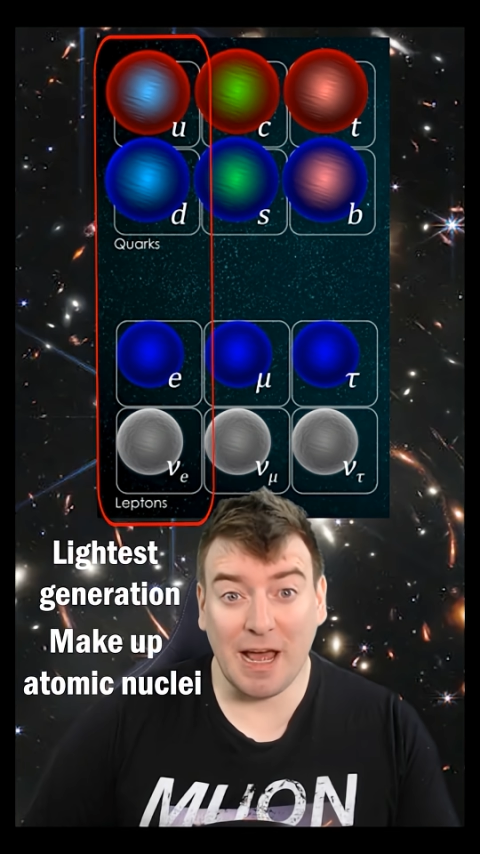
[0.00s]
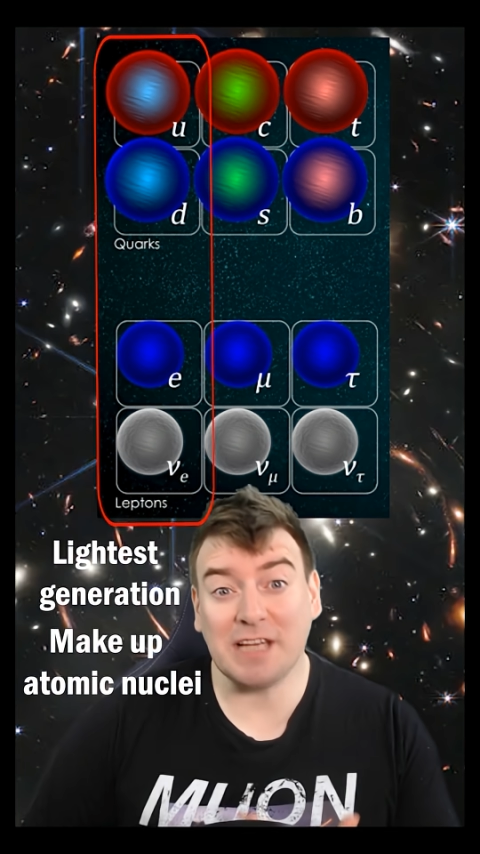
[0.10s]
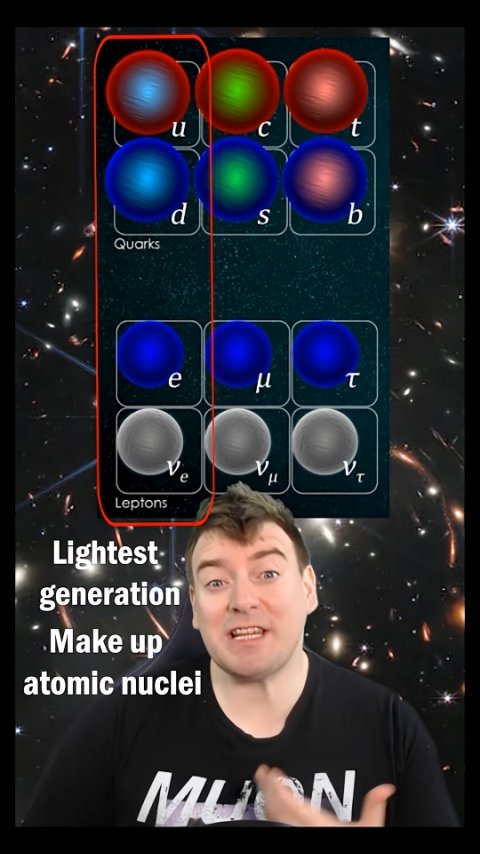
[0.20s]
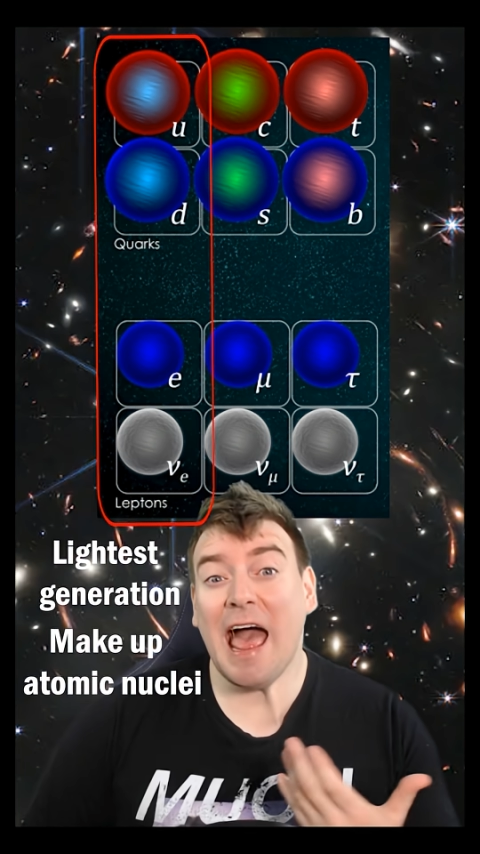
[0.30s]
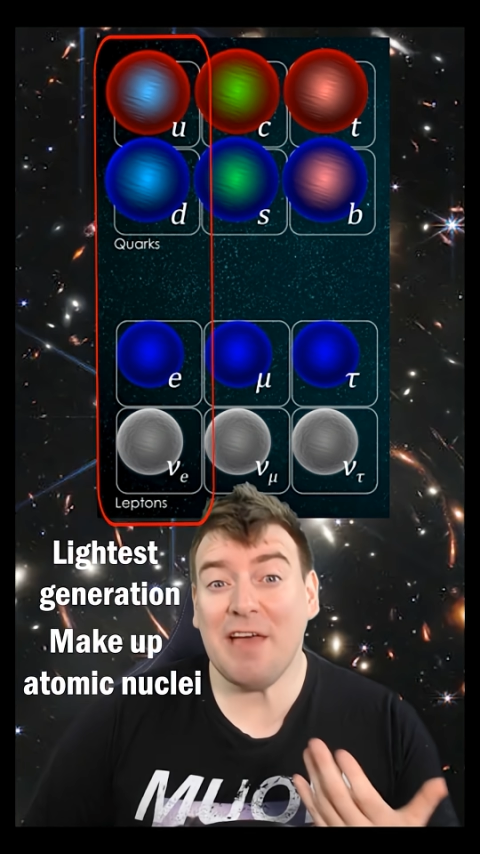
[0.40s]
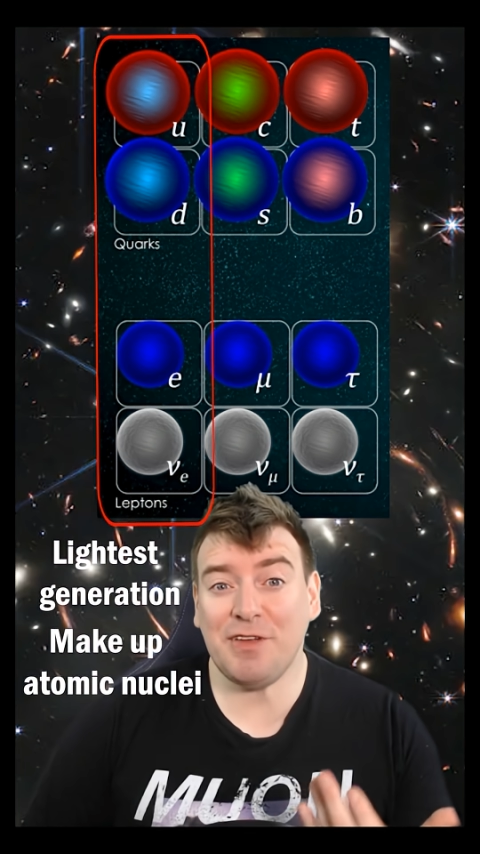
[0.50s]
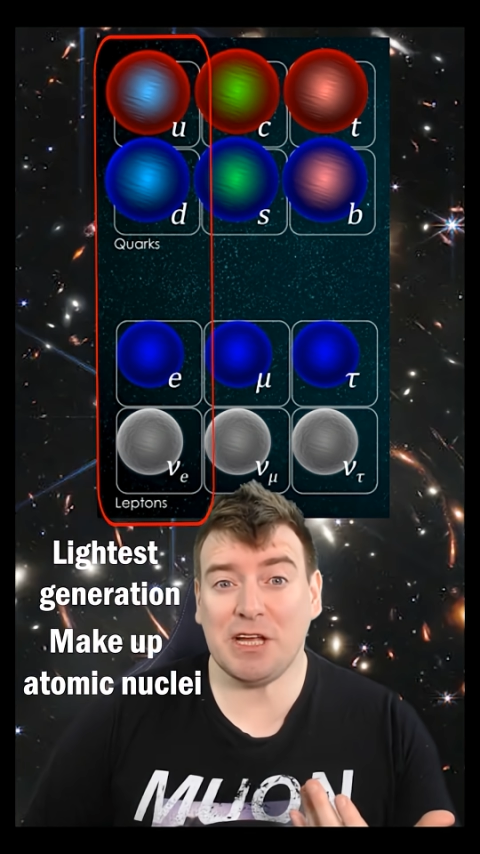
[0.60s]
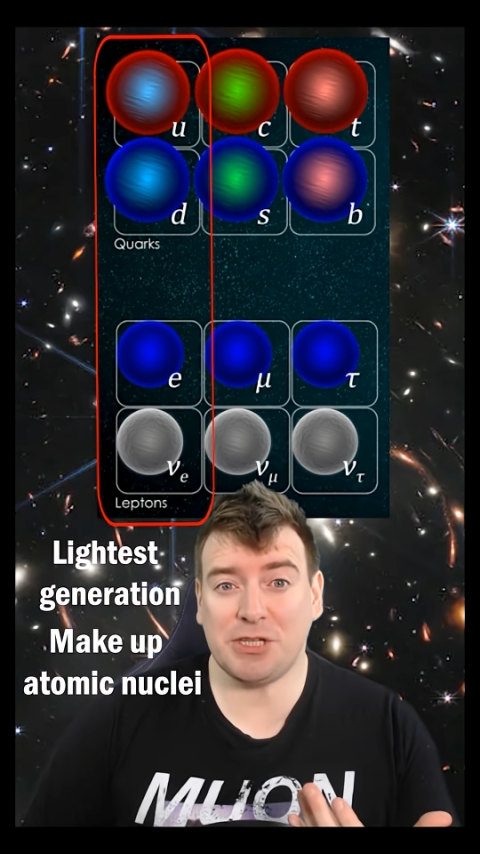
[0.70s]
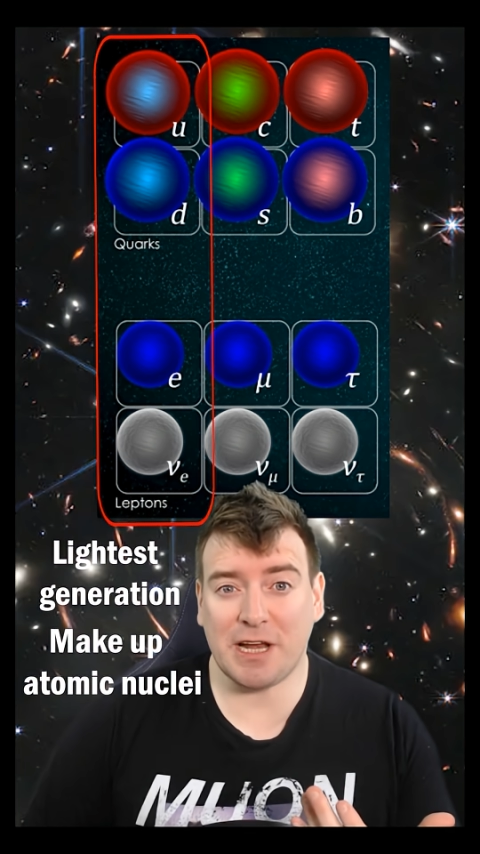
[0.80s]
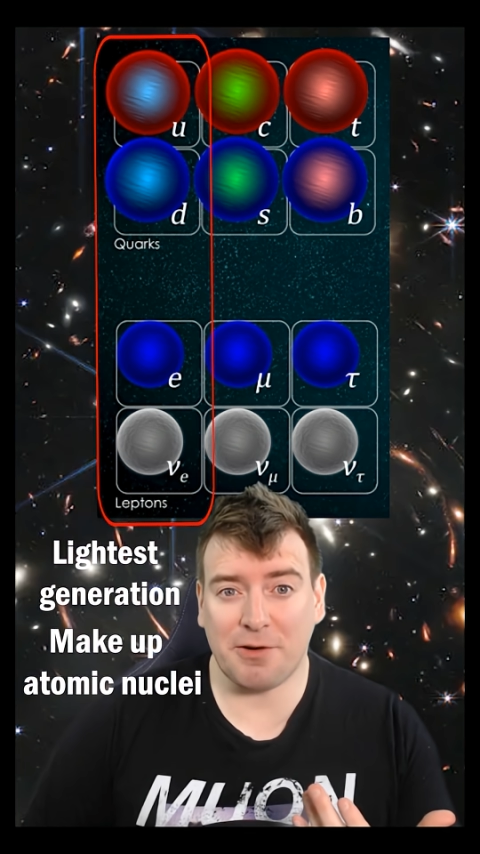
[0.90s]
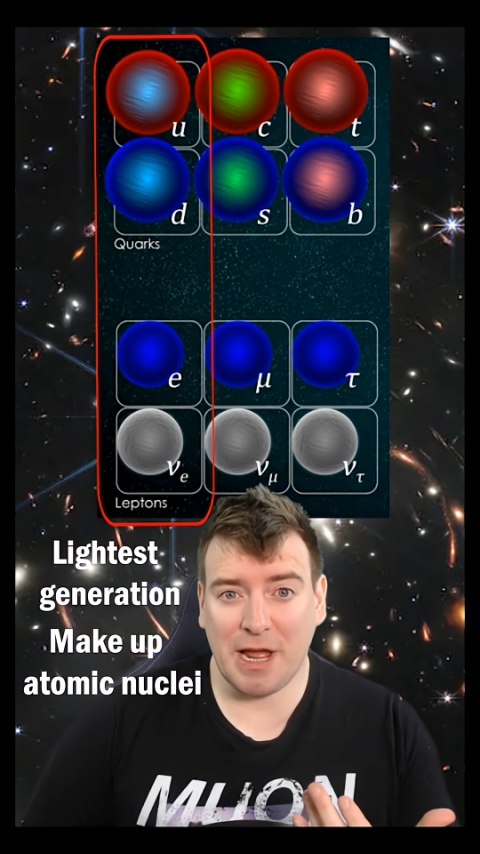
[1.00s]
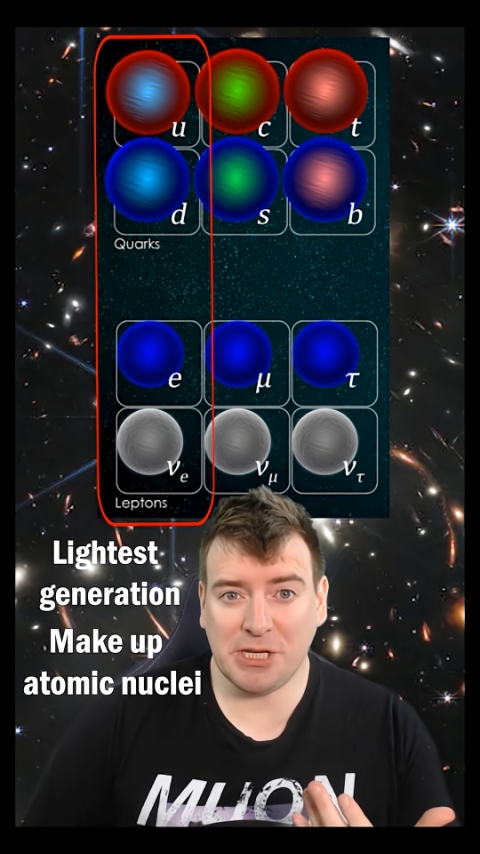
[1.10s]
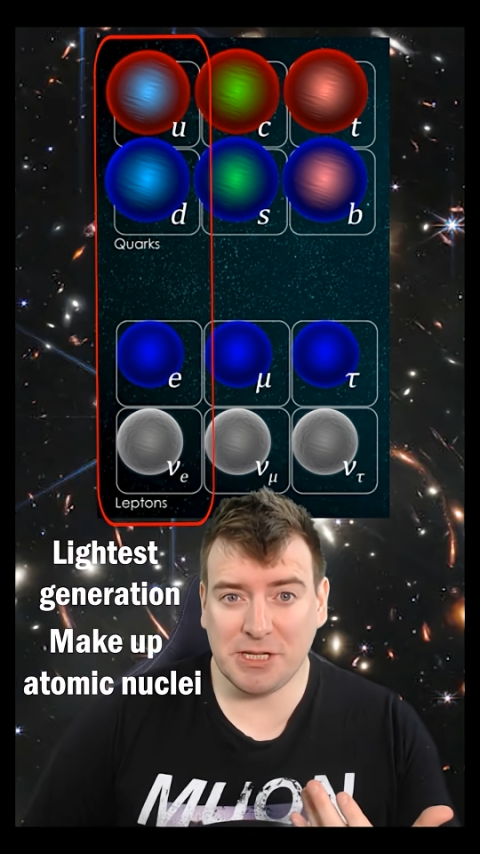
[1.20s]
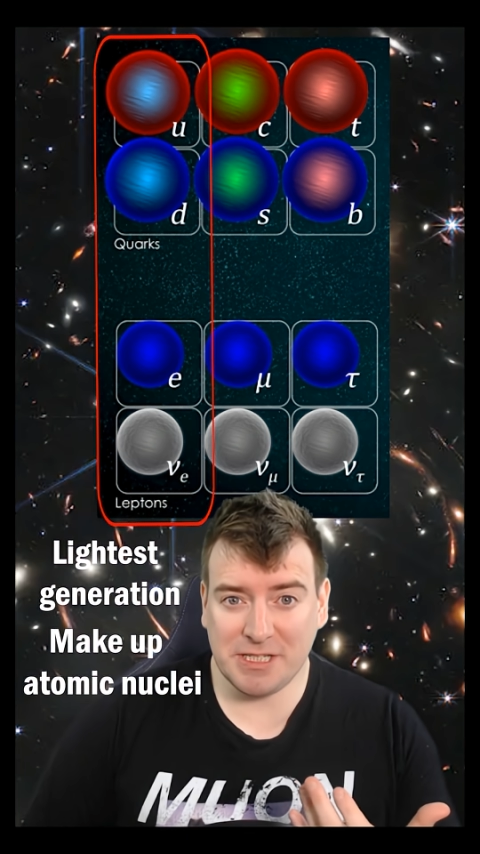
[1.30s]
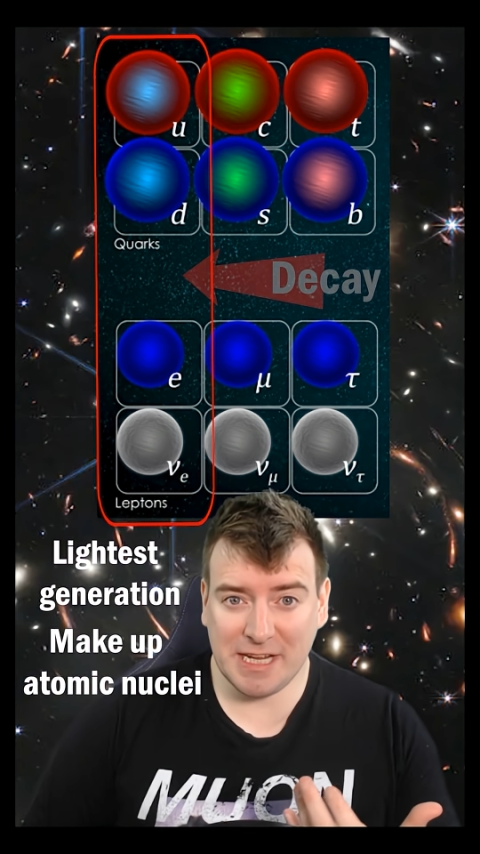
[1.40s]
as the heavier
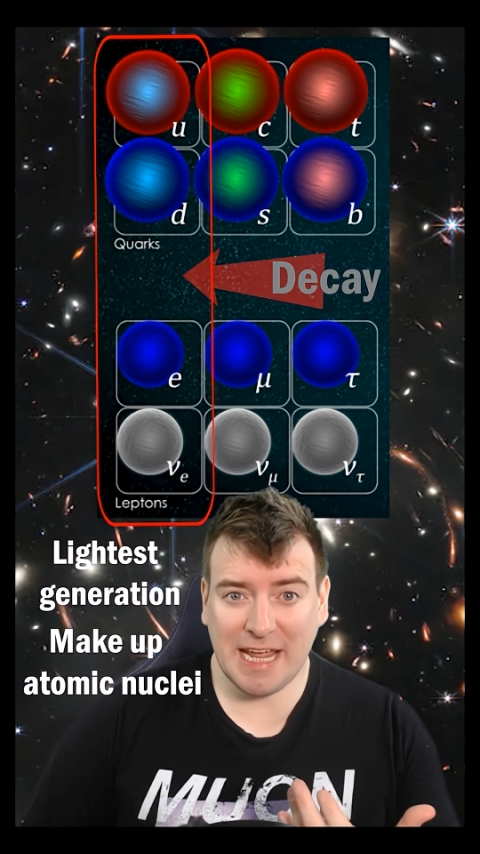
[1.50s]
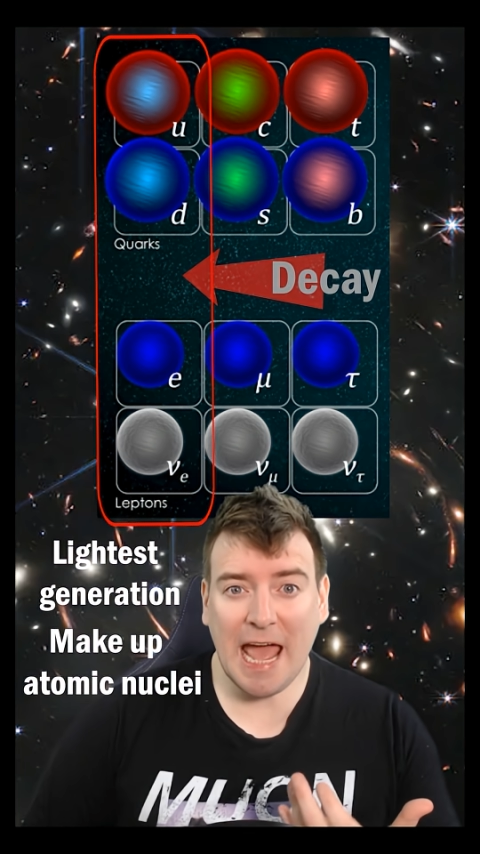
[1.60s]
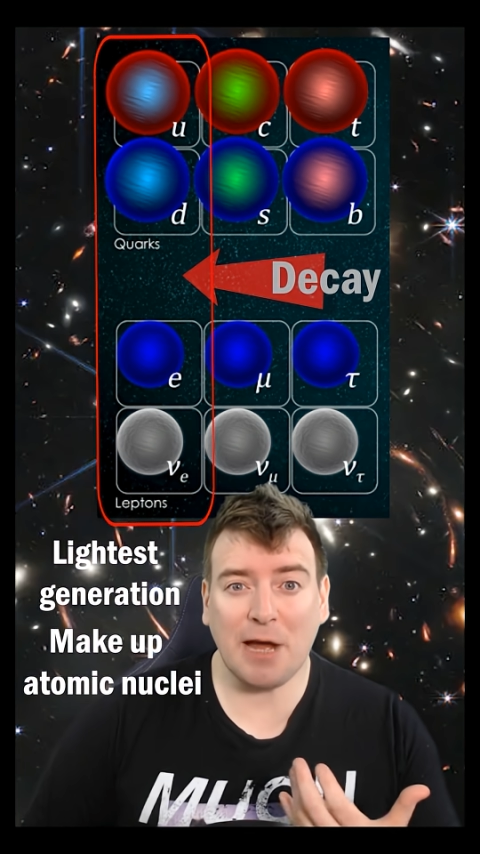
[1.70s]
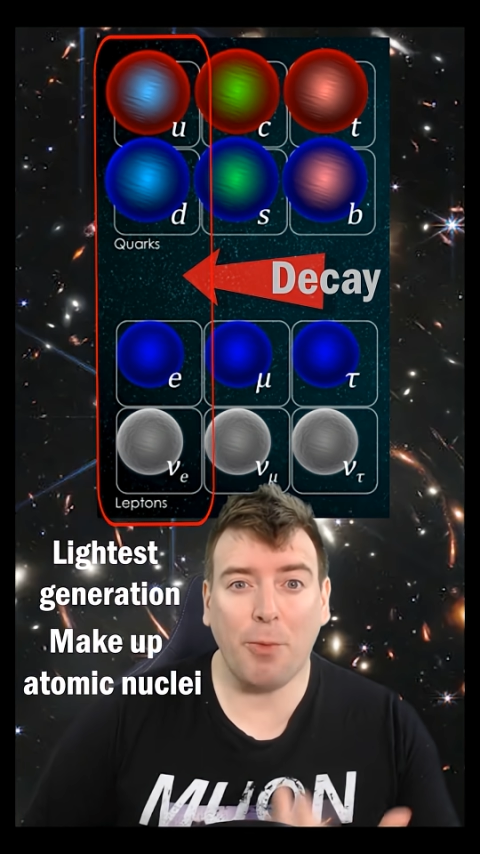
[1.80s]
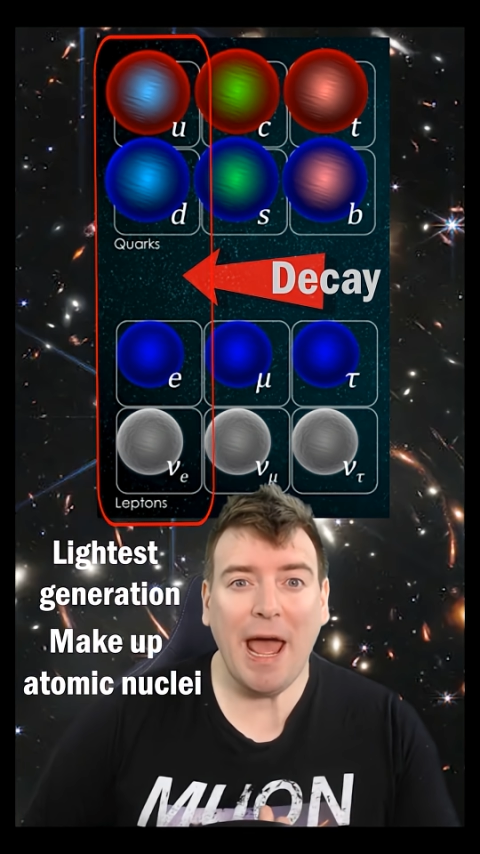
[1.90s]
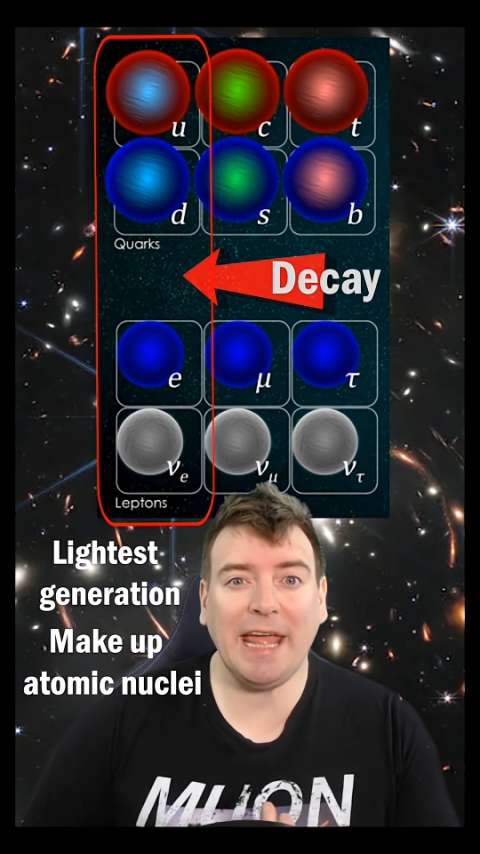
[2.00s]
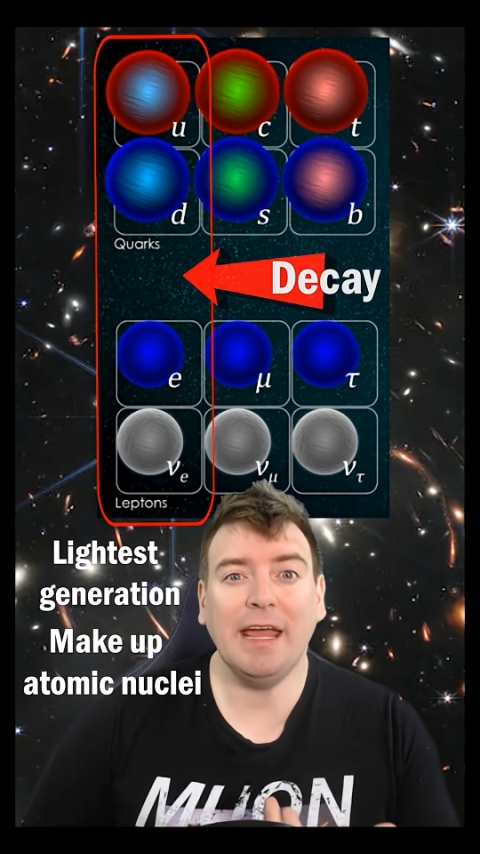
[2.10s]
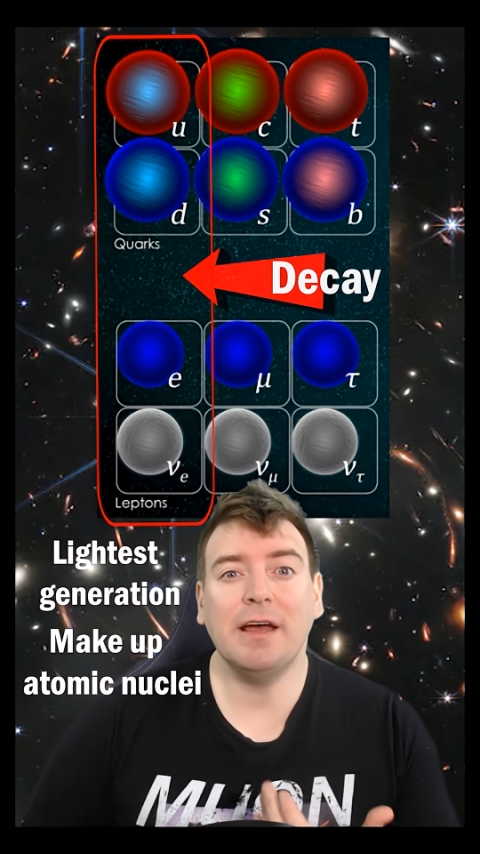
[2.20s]
generations decay away